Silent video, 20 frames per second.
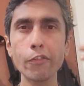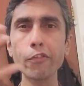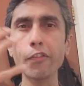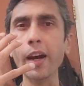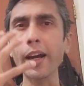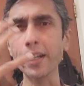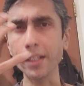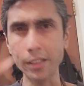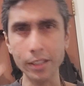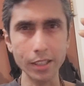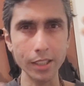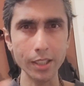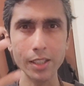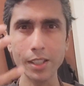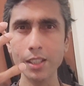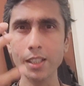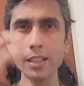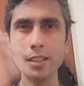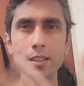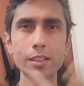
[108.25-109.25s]
fight
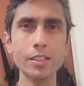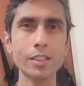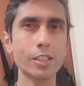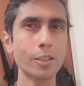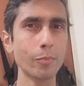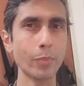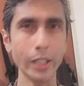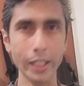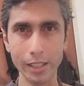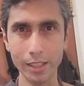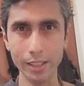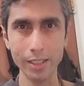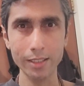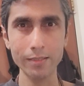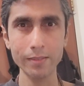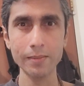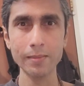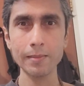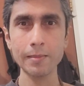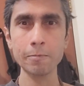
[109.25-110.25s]
in this debate.
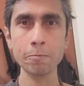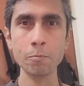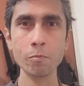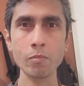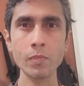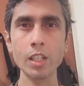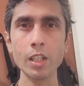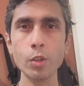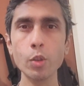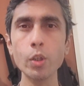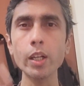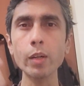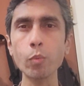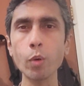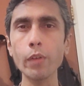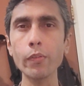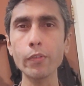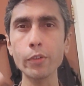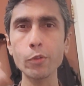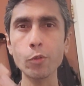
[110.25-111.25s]
Look at
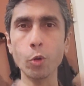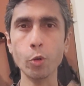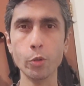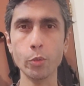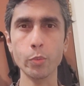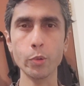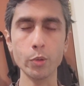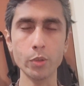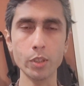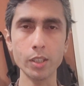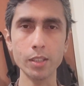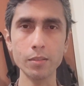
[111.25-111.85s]
what we've contributed.